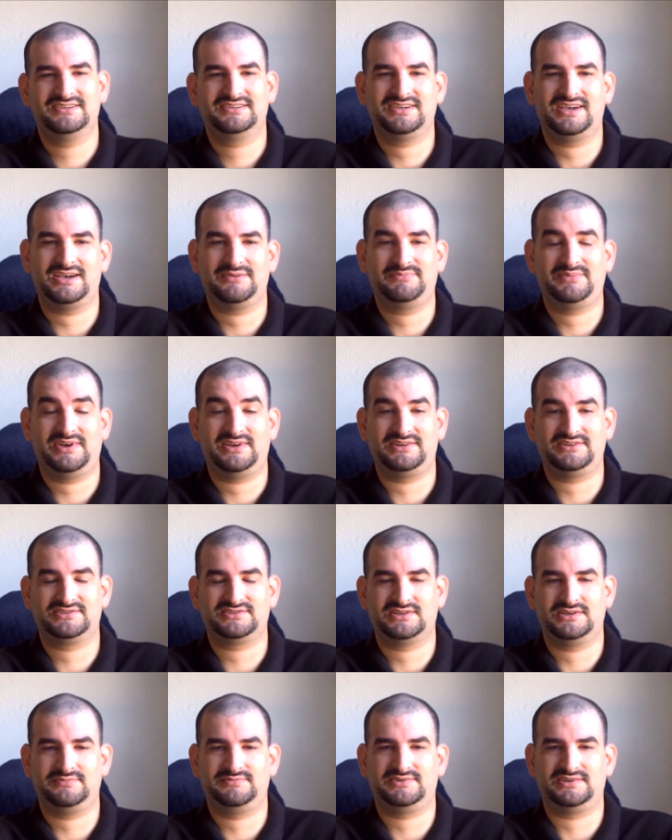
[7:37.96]
cap had
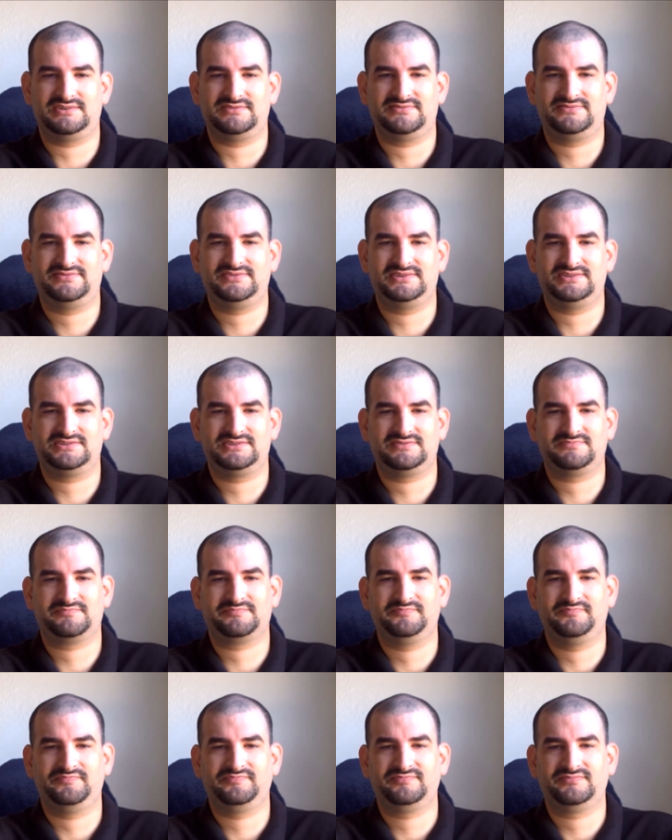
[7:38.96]
escaped on foot.
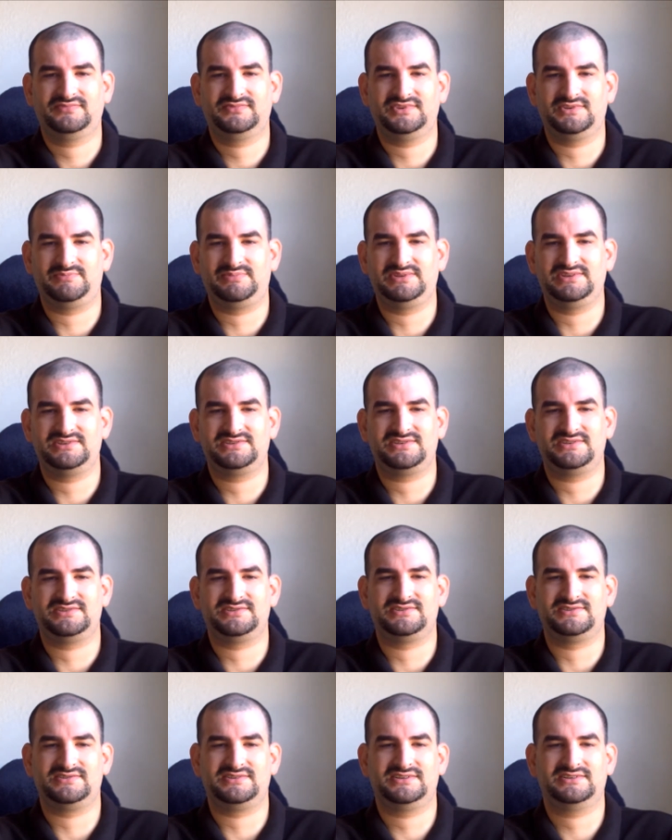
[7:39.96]
The police in
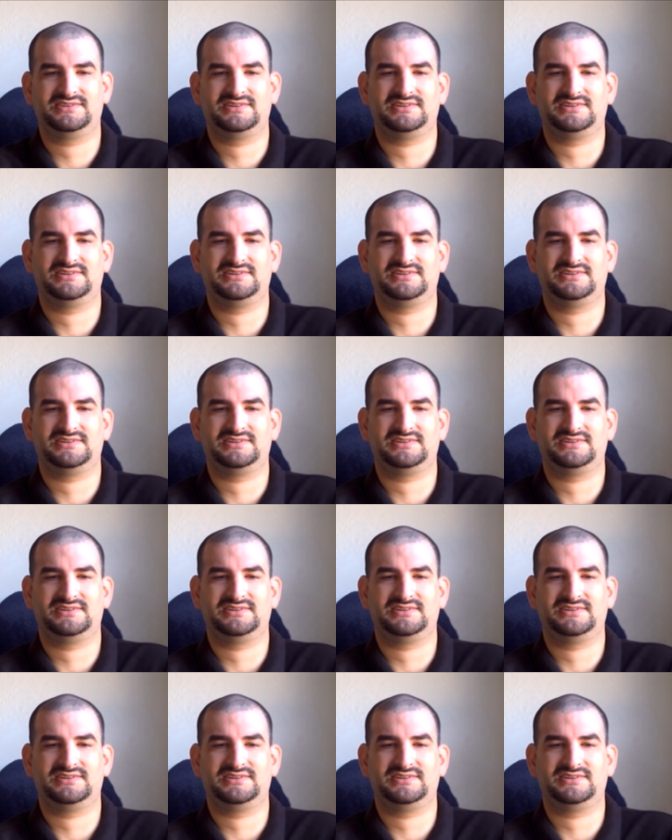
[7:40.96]
Zurich,